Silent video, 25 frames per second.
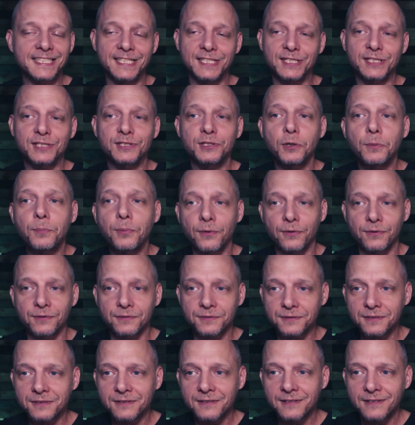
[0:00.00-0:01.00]

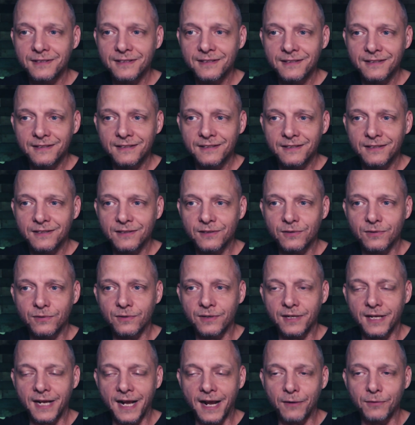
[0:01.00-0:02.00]
supers,
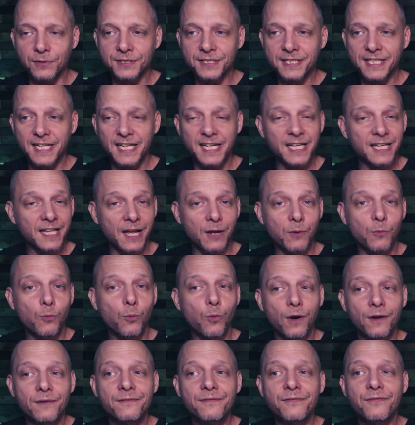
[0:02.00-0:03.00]
I was getting like
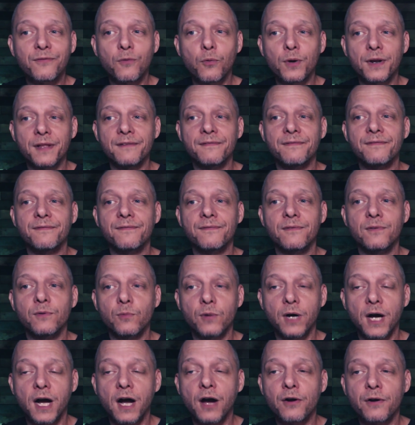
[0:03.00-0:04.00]

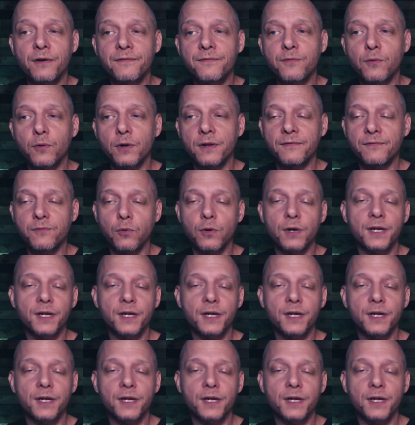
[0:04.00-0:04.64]
144